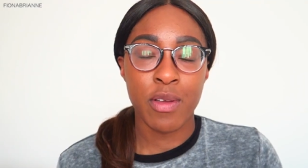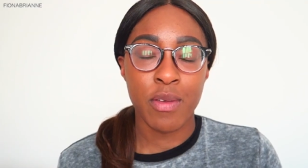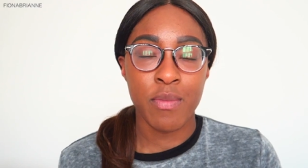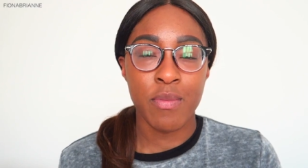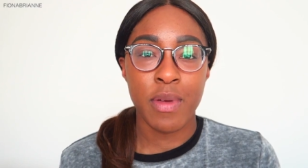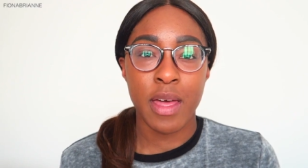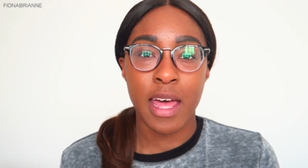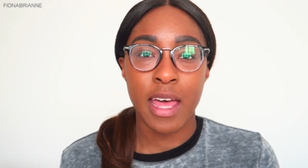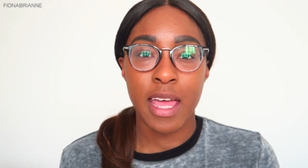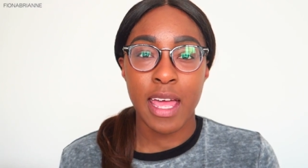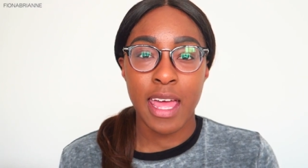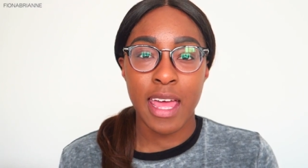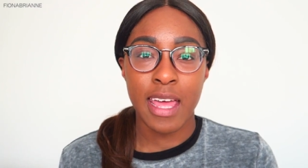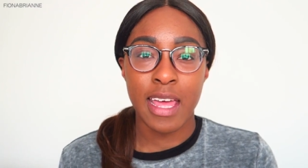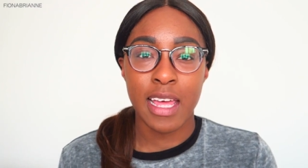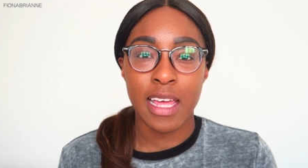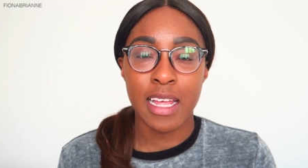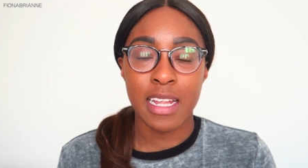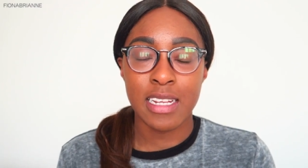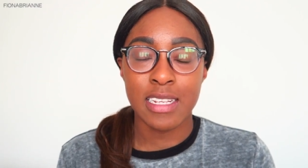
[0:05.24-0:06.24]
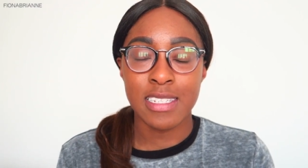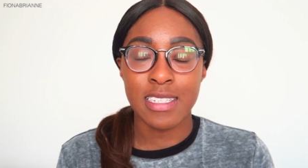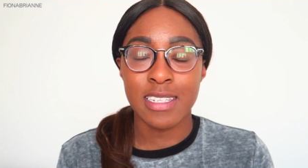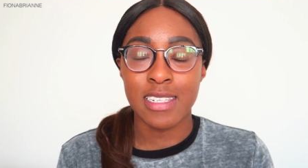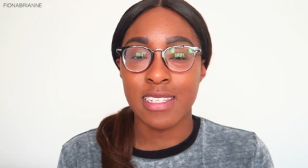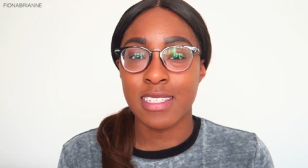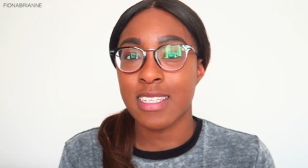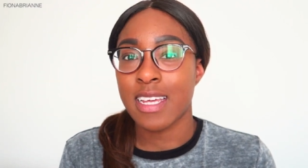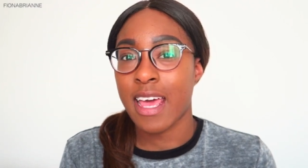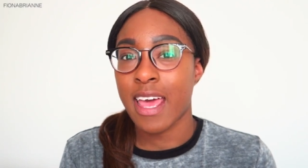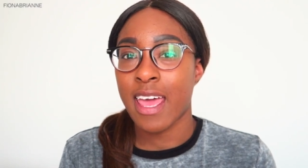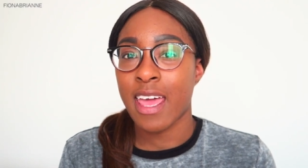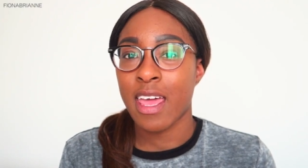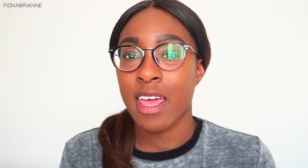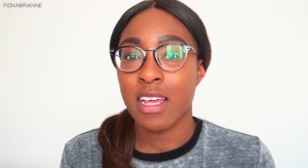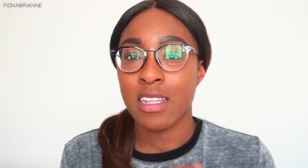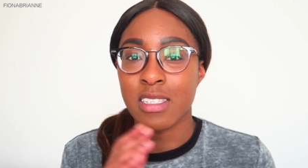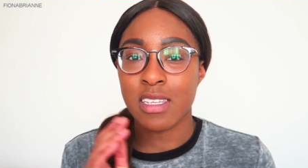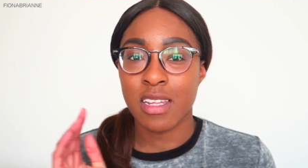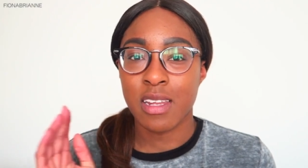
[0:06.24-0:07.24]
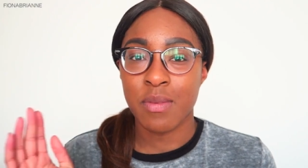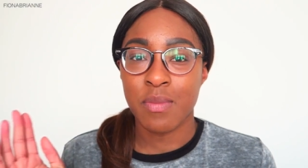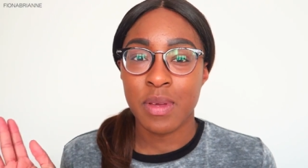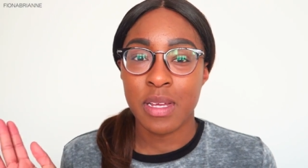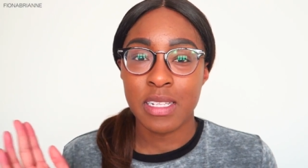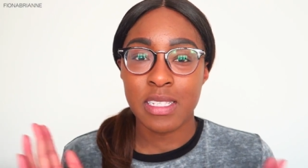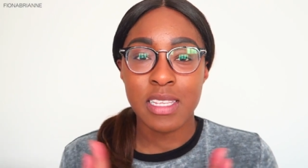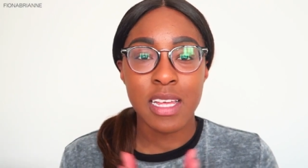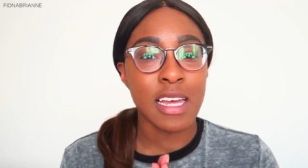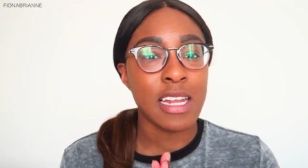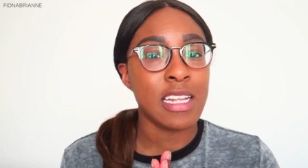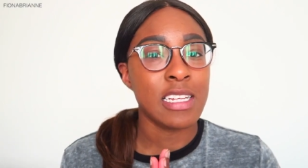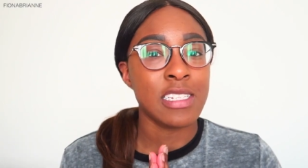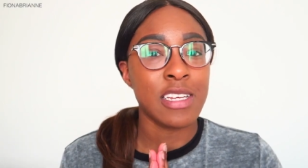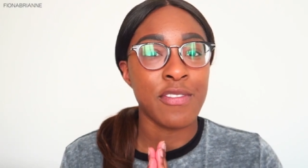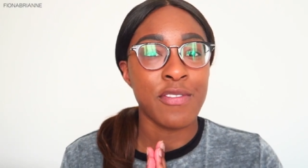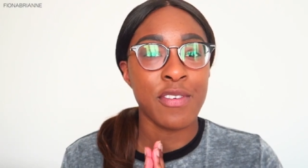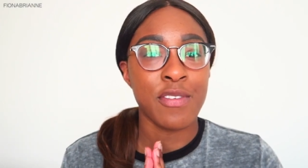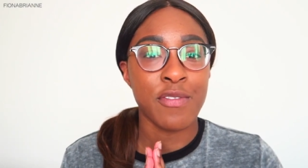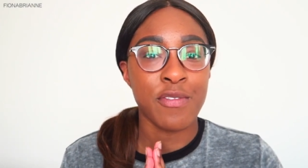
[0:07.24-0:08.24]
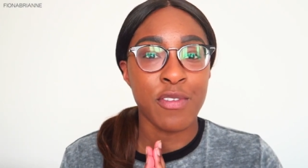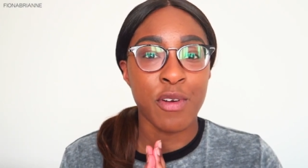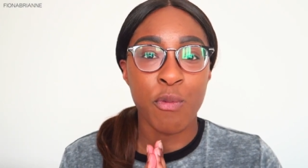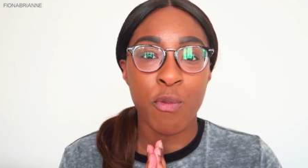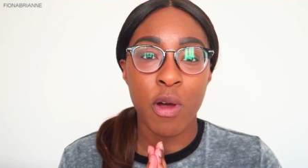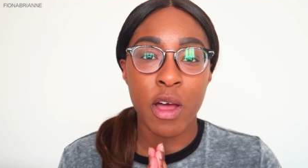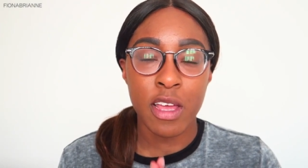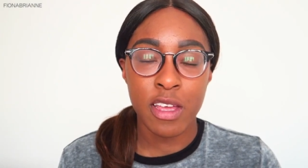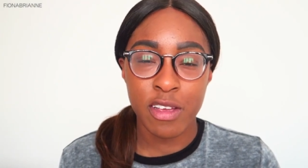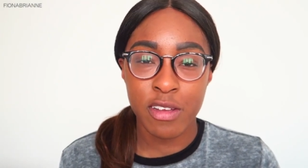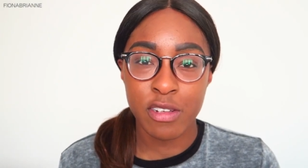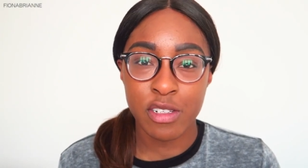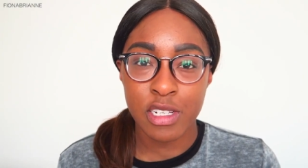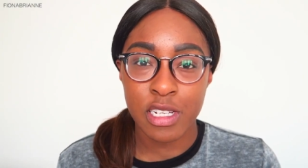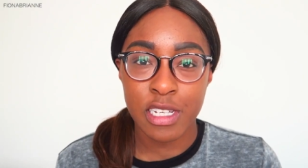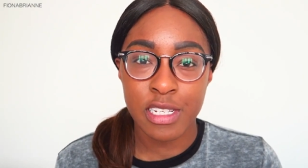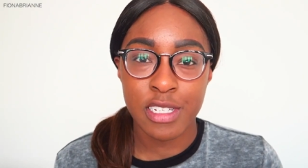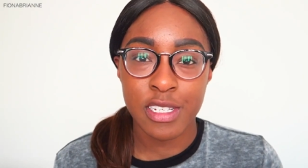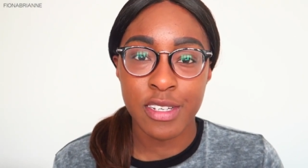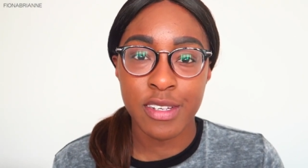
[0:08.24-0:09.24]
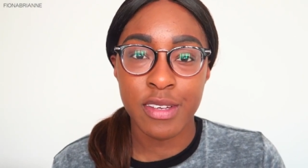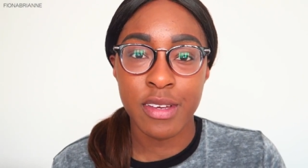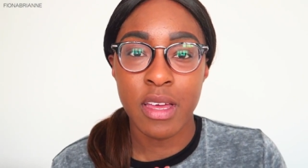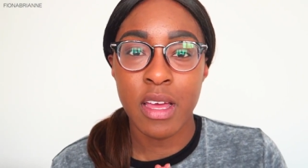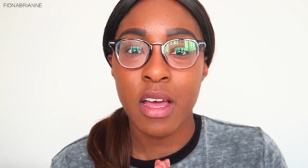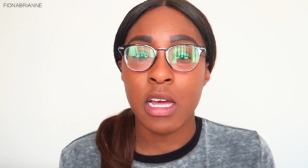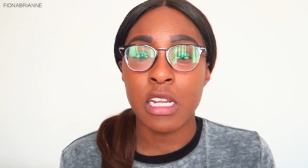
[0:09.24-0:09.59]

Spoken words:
welcome back, and today it's going to be slightly different from what I usually do,